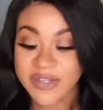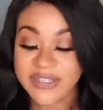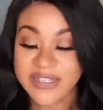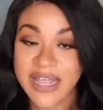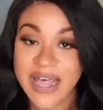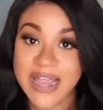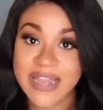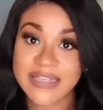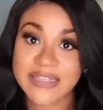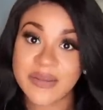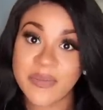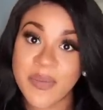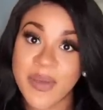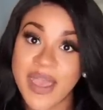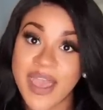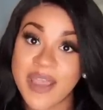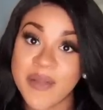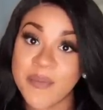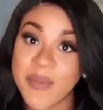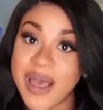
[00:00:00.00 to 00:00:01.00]
decided to
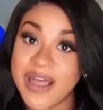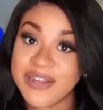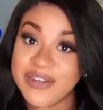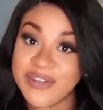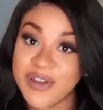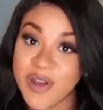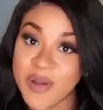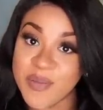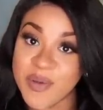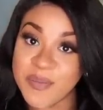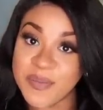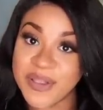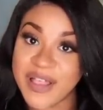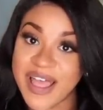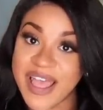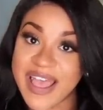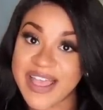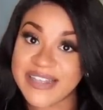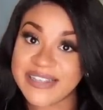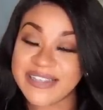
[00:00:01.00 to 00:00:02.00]
pack my
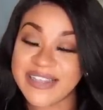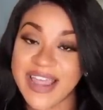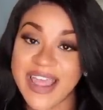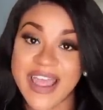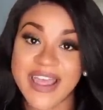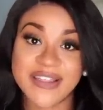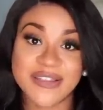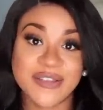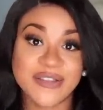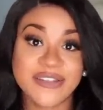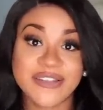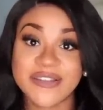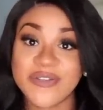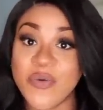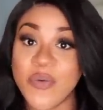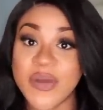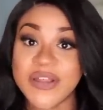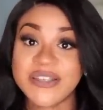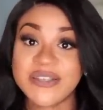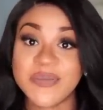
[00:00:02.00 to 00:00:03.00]
Dermoplast and this is
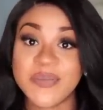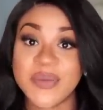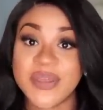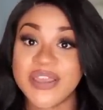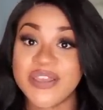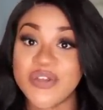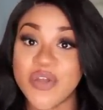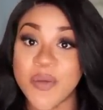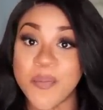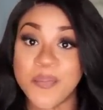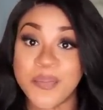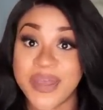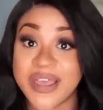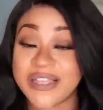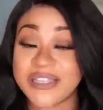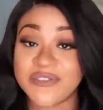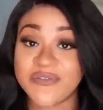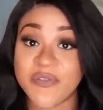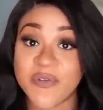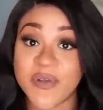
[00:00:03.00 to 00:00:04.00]
going to be your
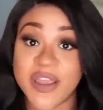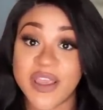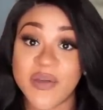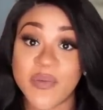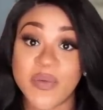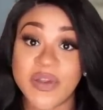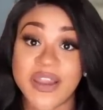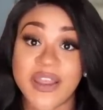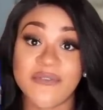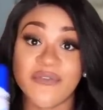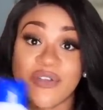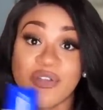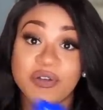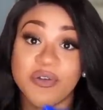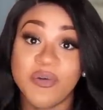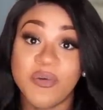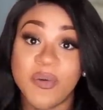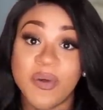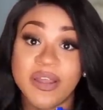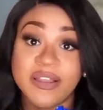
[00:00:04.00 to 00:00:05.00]
best friend whenever whenever you're
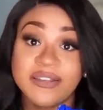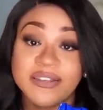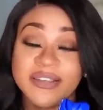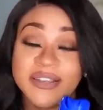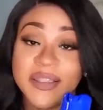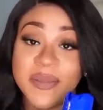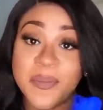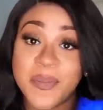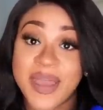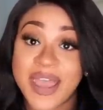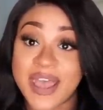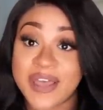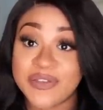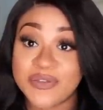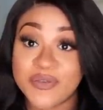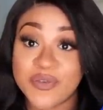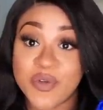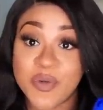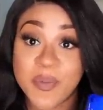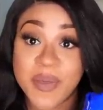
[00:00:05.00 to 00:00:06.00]
going to the
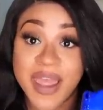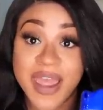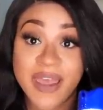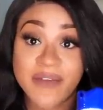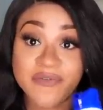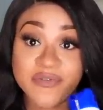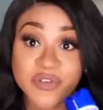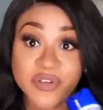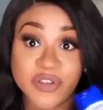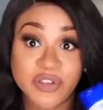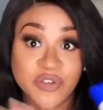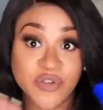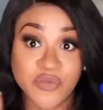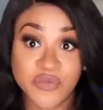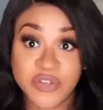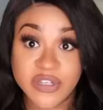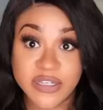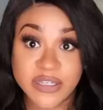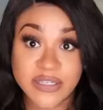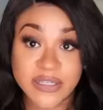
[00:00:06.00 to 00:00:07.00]
bathroom after you
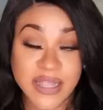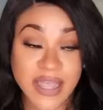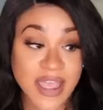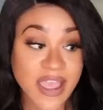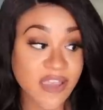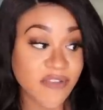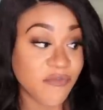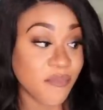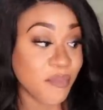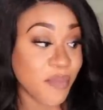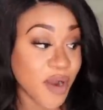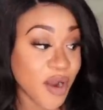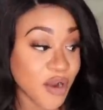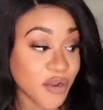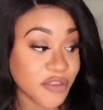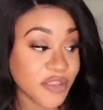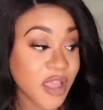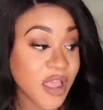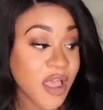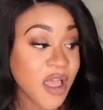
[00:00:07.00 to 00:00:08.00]
just gave
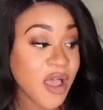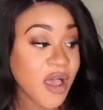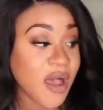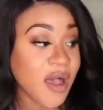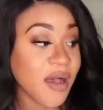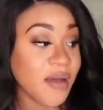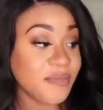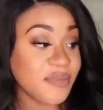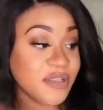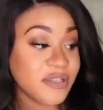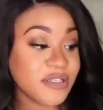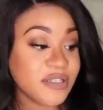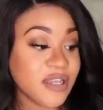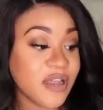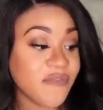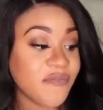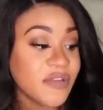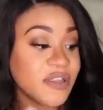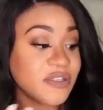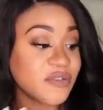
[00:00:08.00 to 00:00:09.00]
birth. Um, this
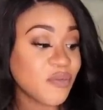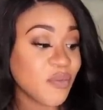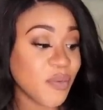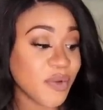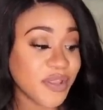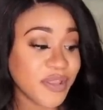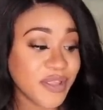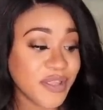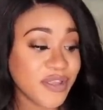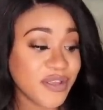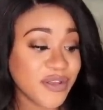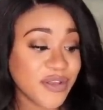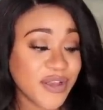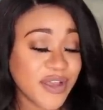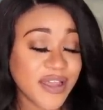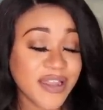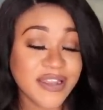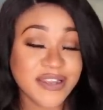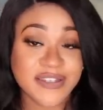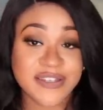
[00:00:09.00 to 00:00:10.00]
stuff is really
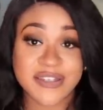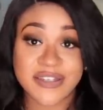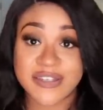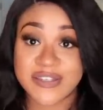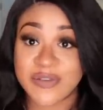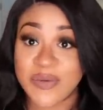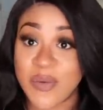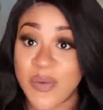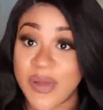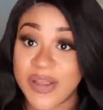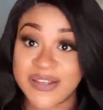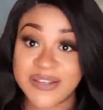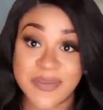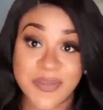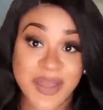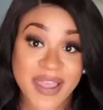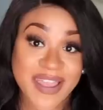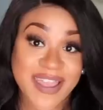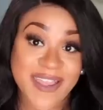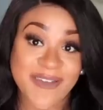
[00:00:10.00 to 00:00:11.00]
good. It's just going to make